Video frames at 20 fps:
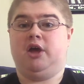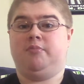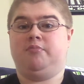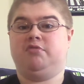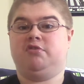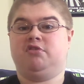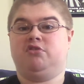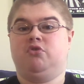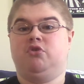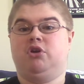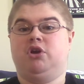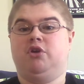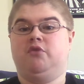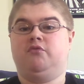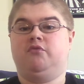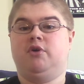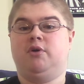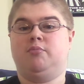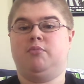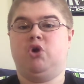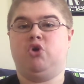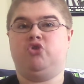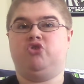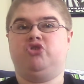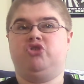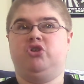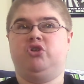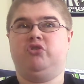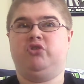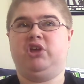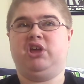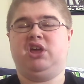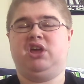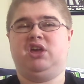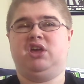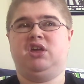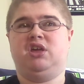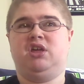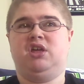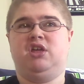sort of
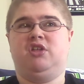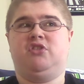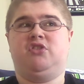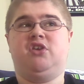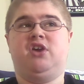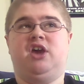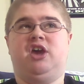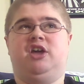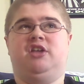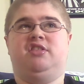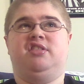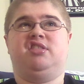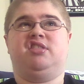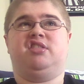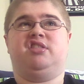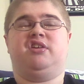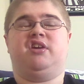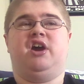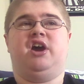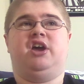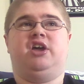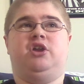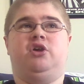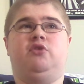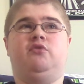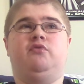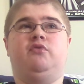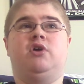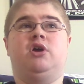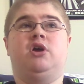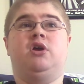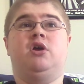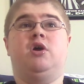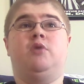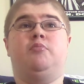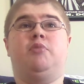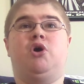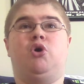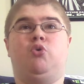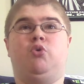emotionally intense kind of
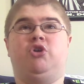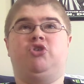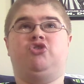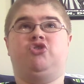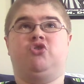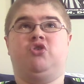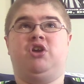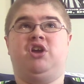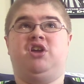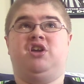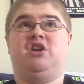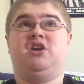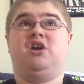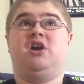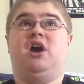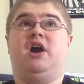poetry,